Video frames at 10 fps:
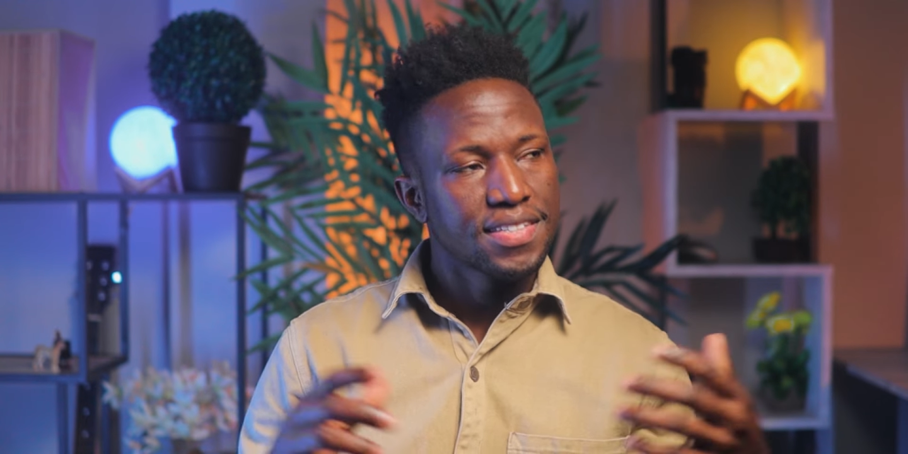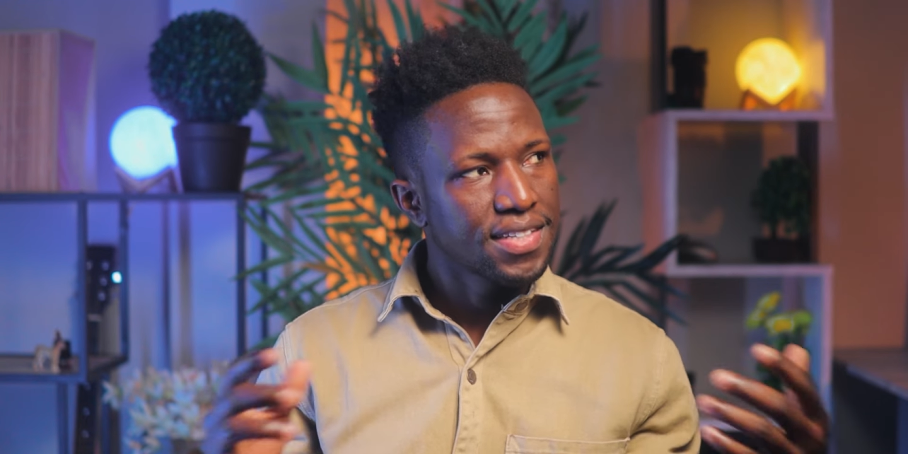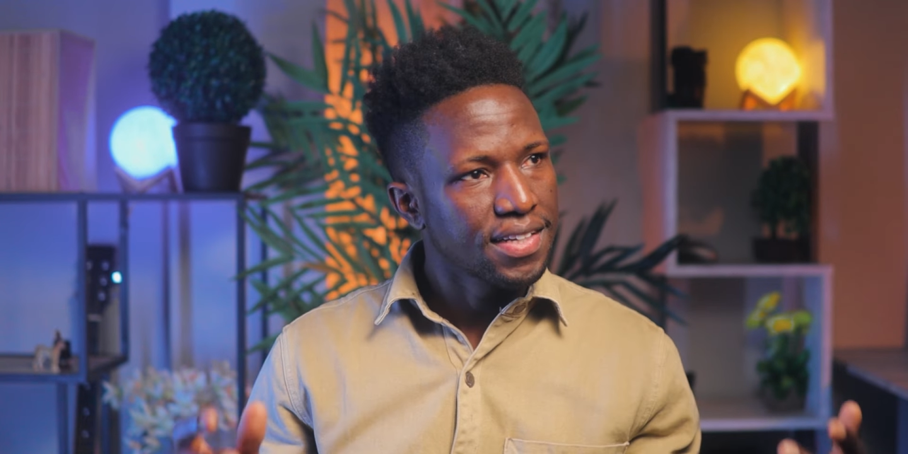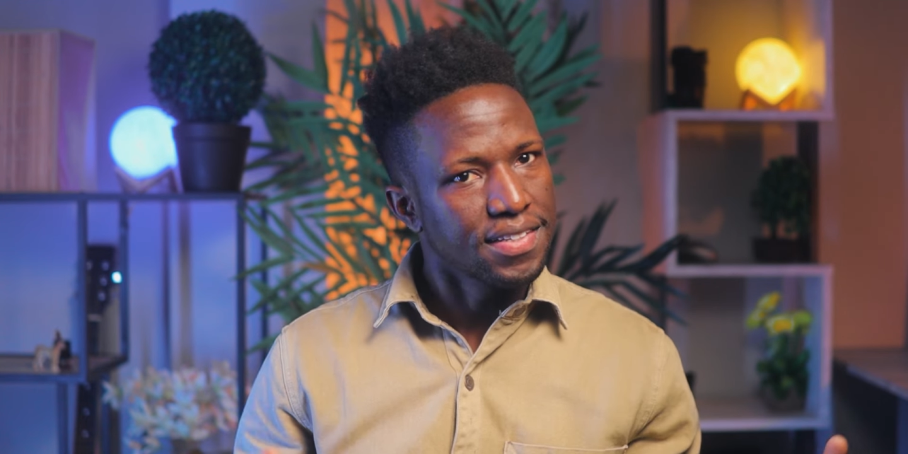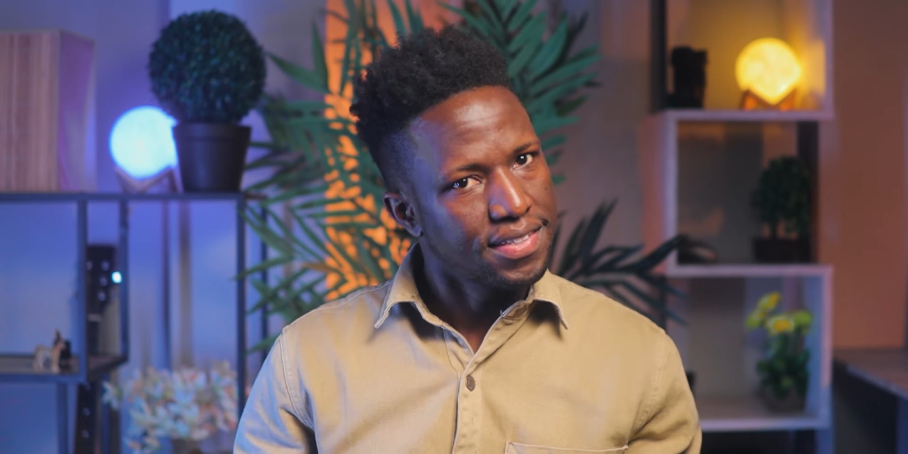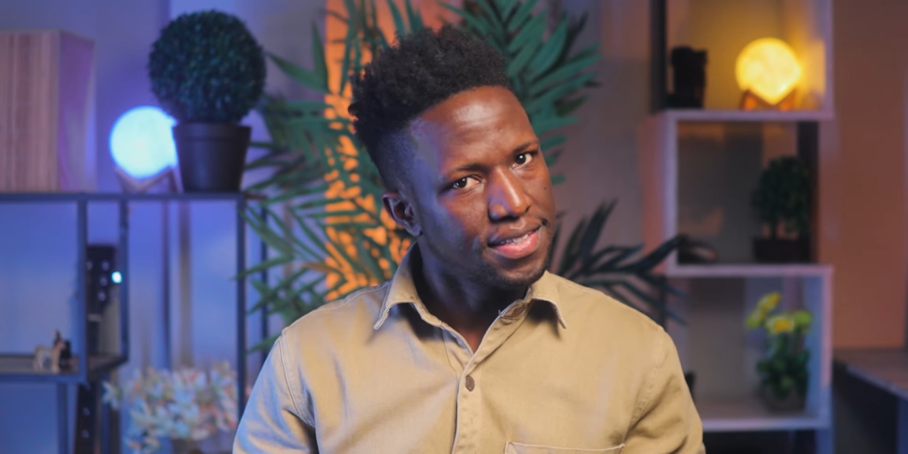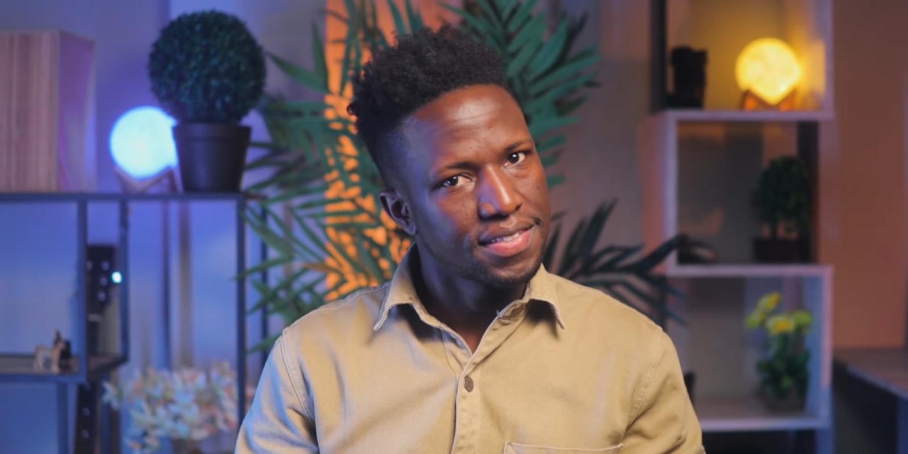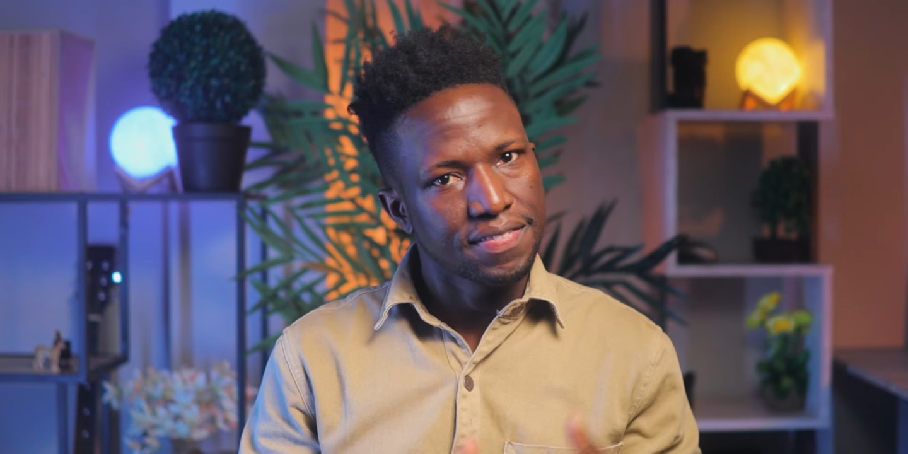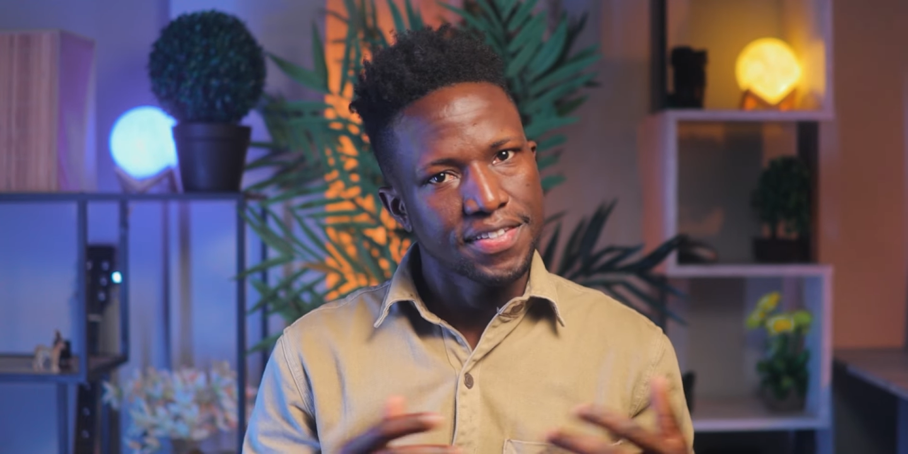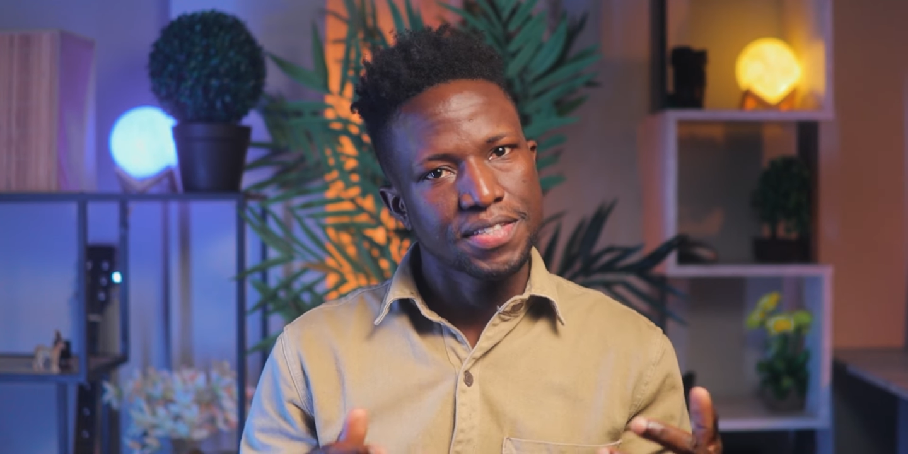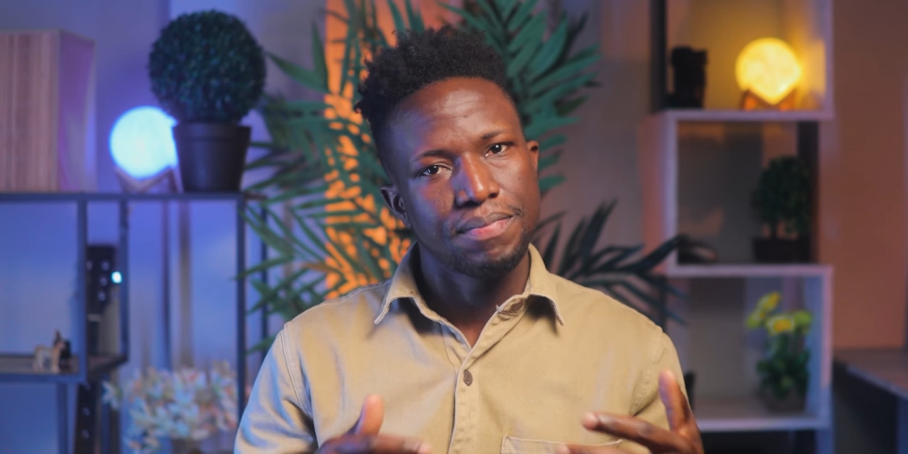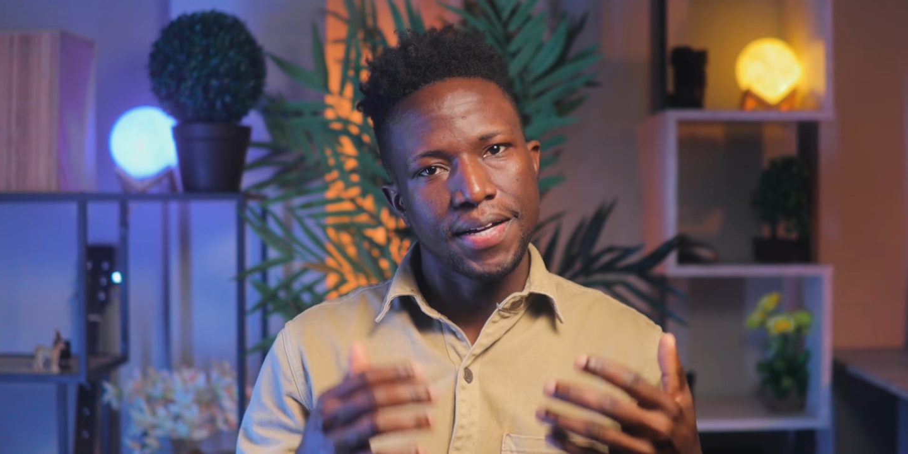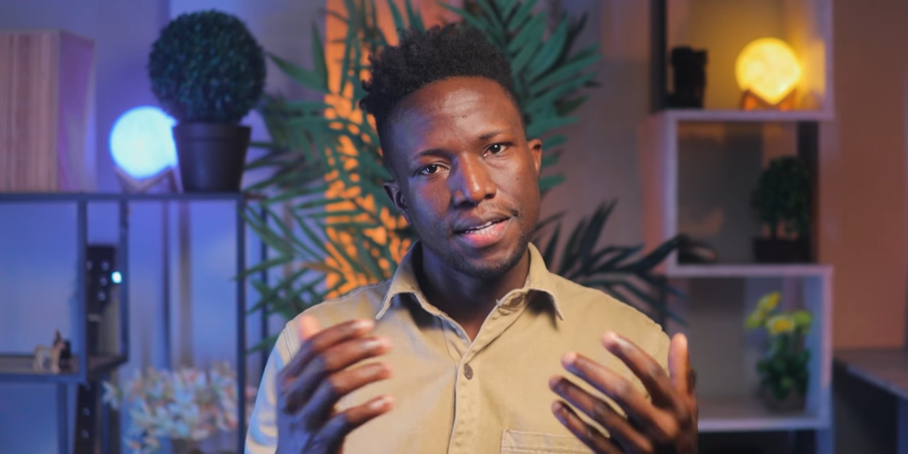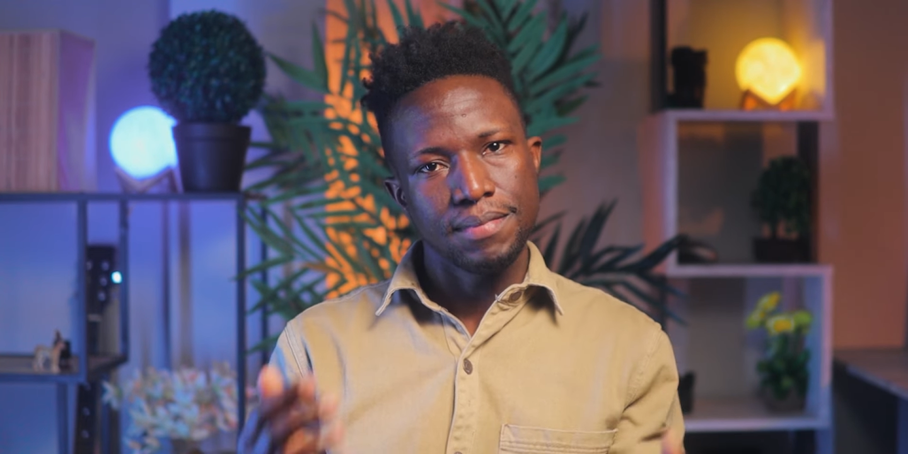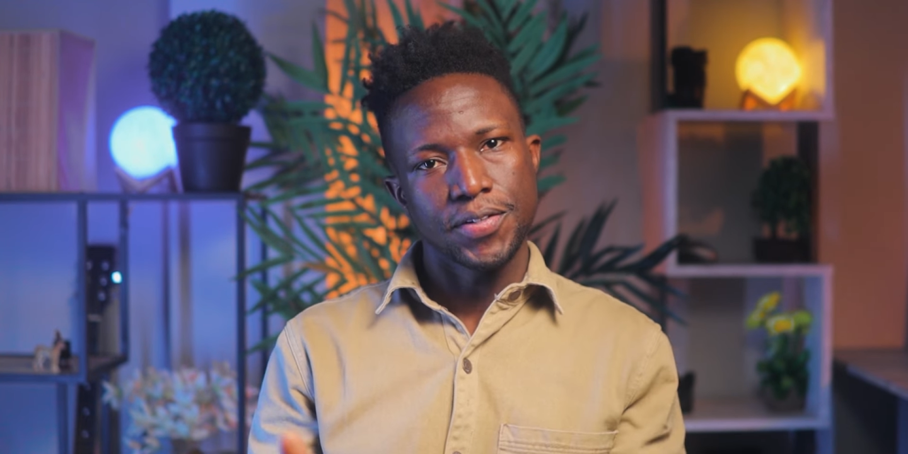challenges faced
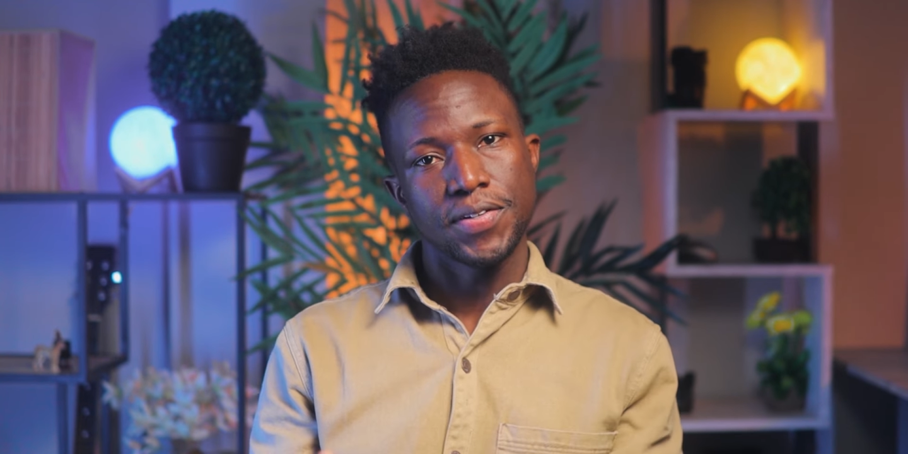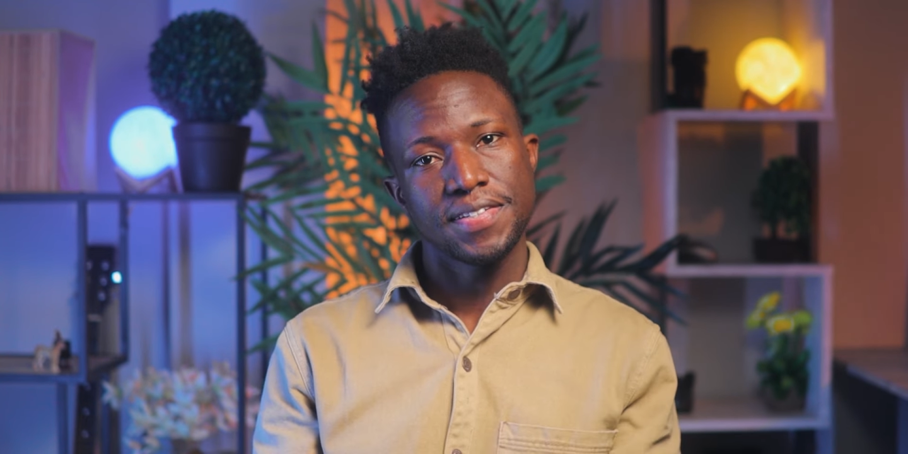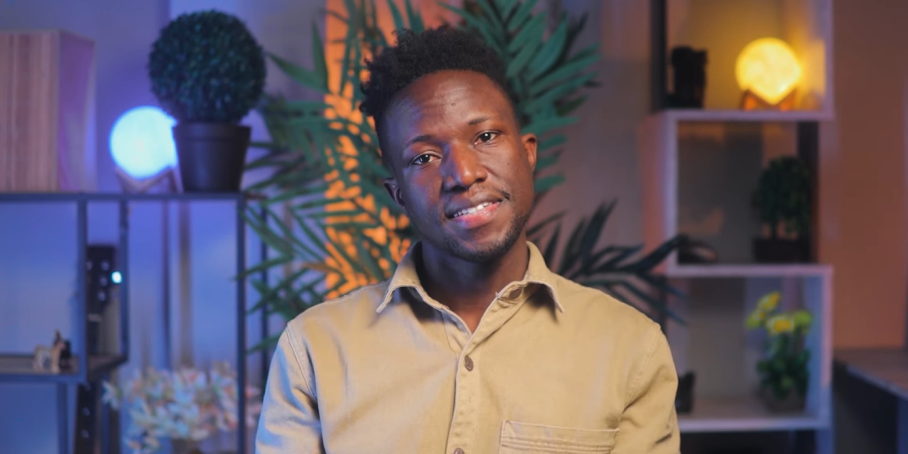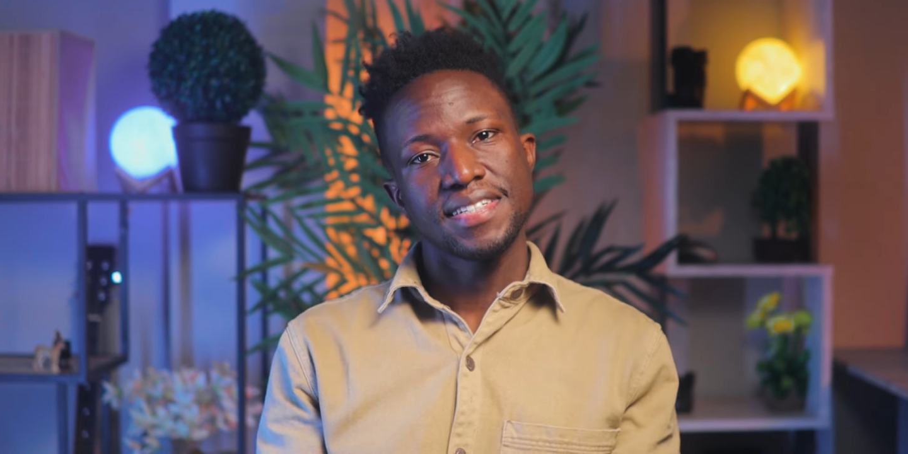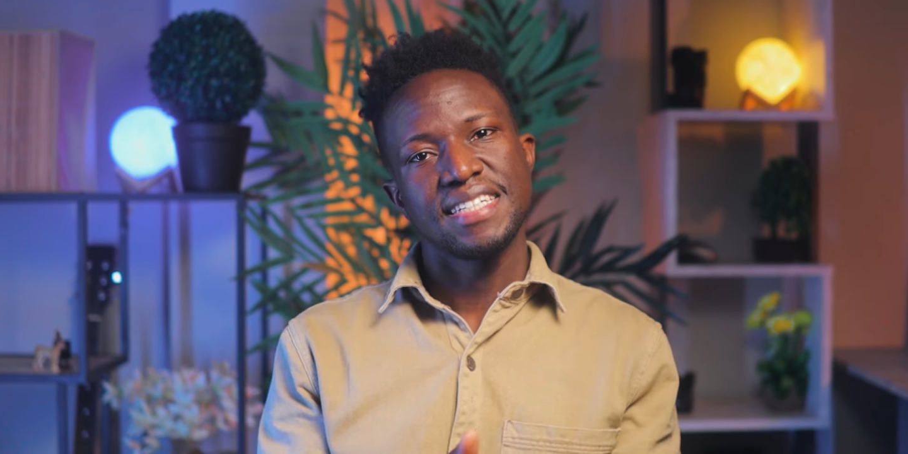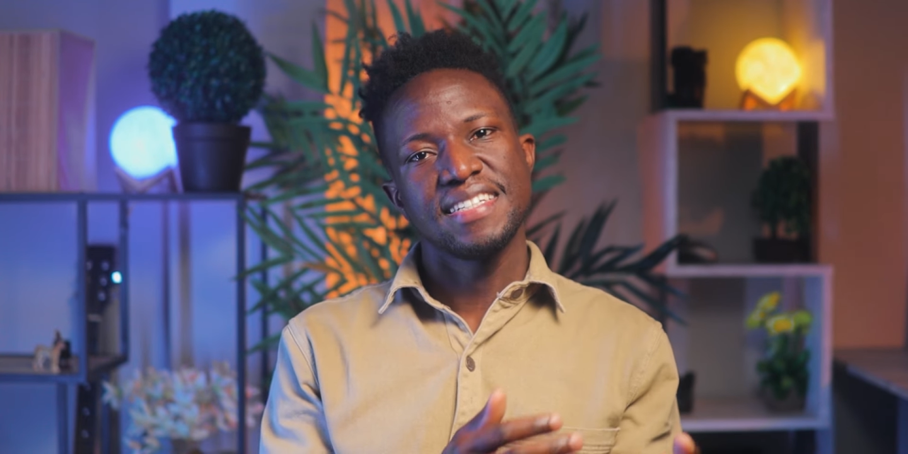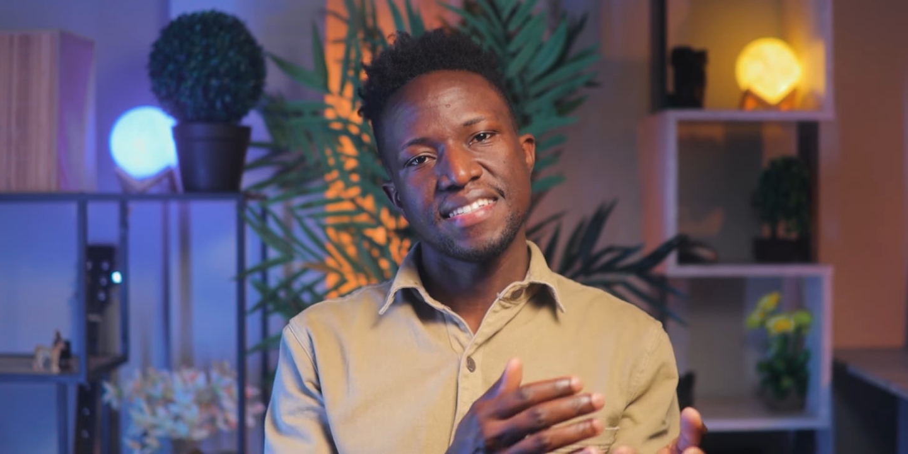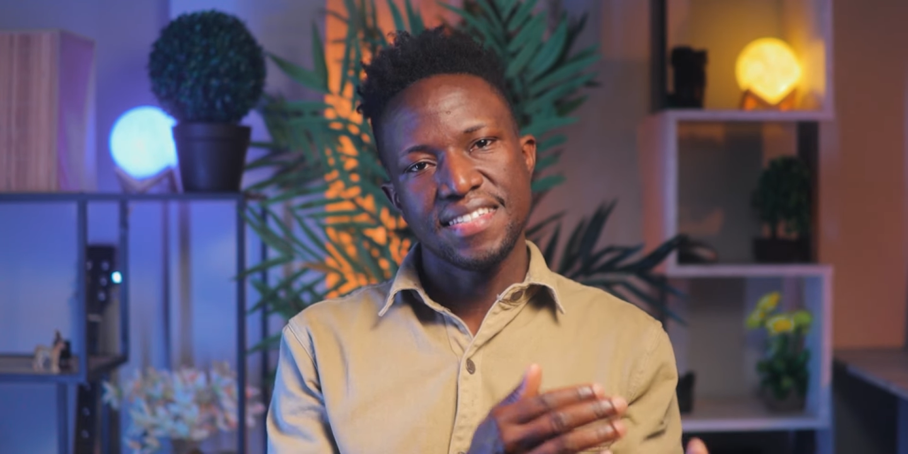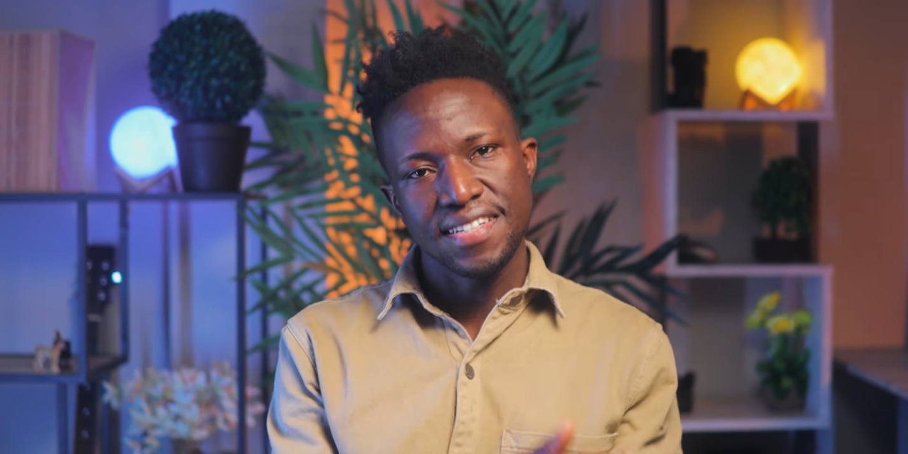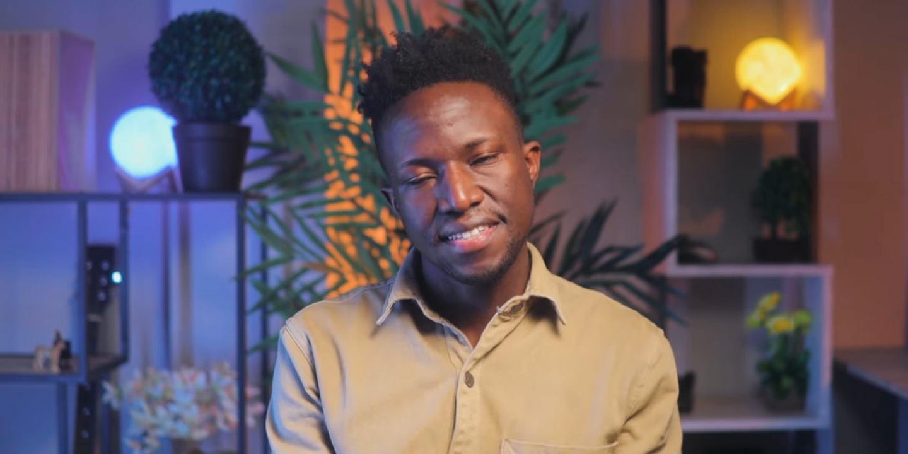by immigrants is the